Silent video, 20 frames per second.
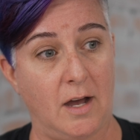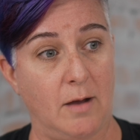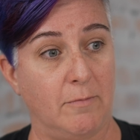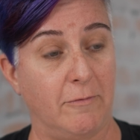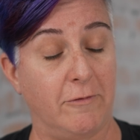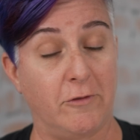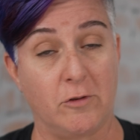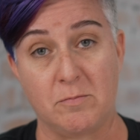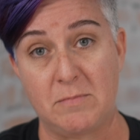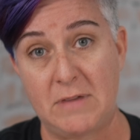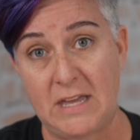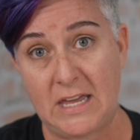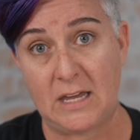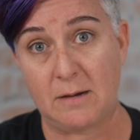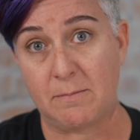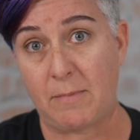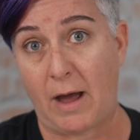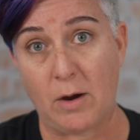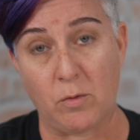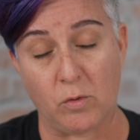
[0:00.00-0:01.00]
for me
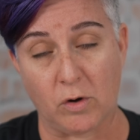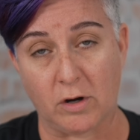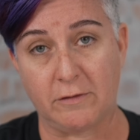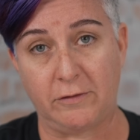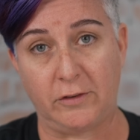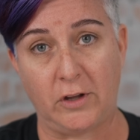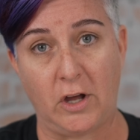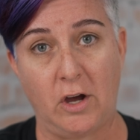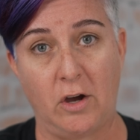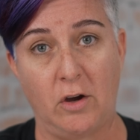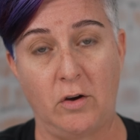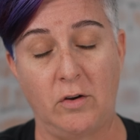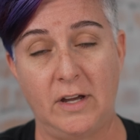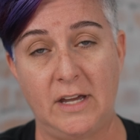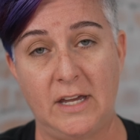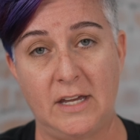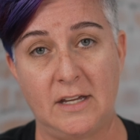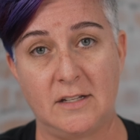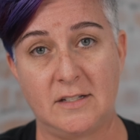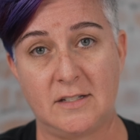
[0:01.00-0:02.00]
and my workflow.
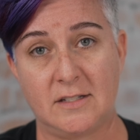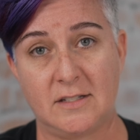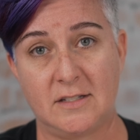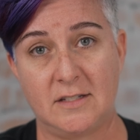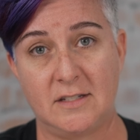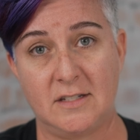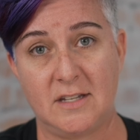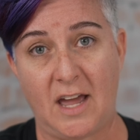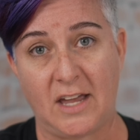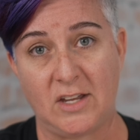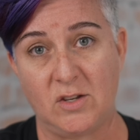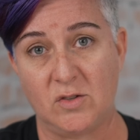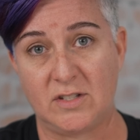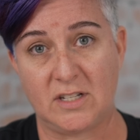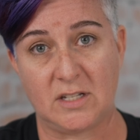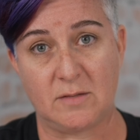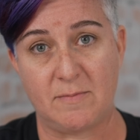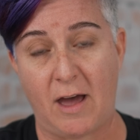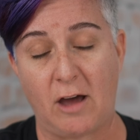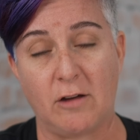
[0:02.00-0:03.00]
I use
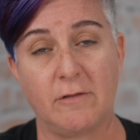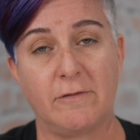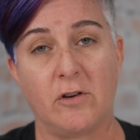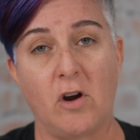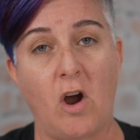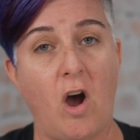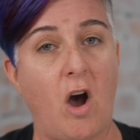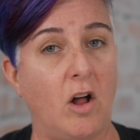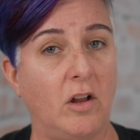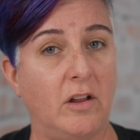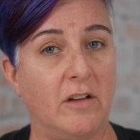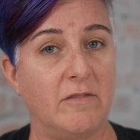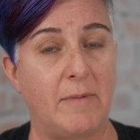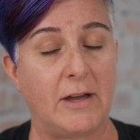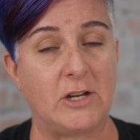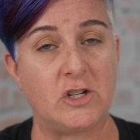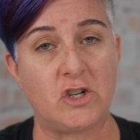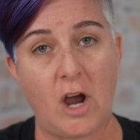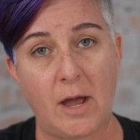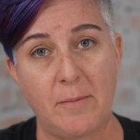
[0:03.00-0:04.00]
this mount for all of
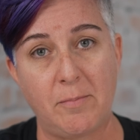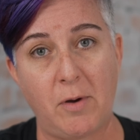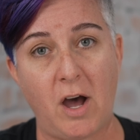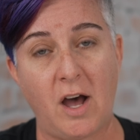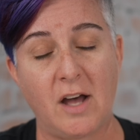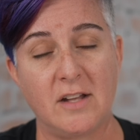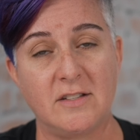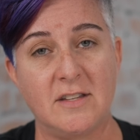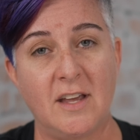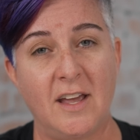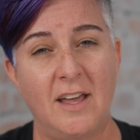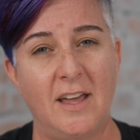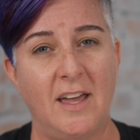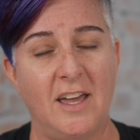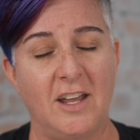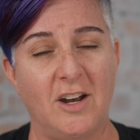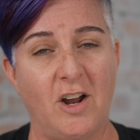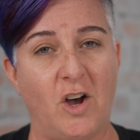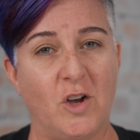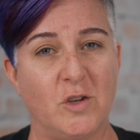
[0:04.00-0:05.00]
my tripods.
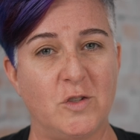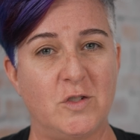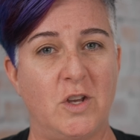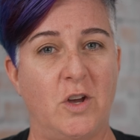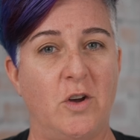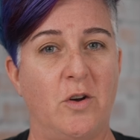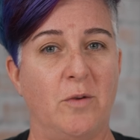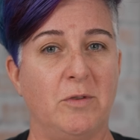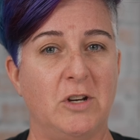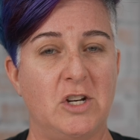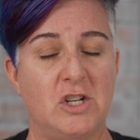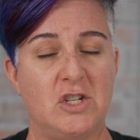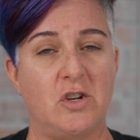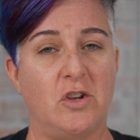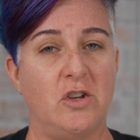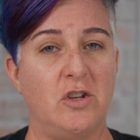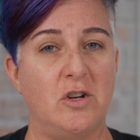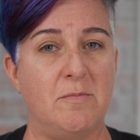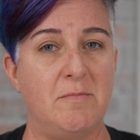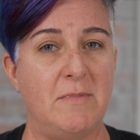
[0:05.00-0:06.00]
And also, I'm going to show
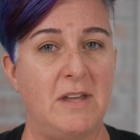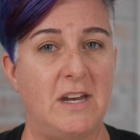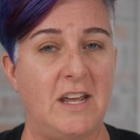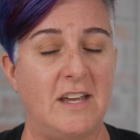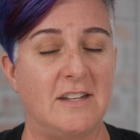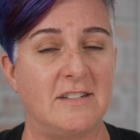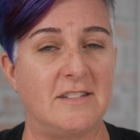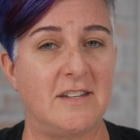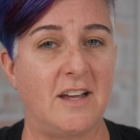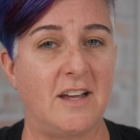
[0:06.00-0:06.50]
you in a minute,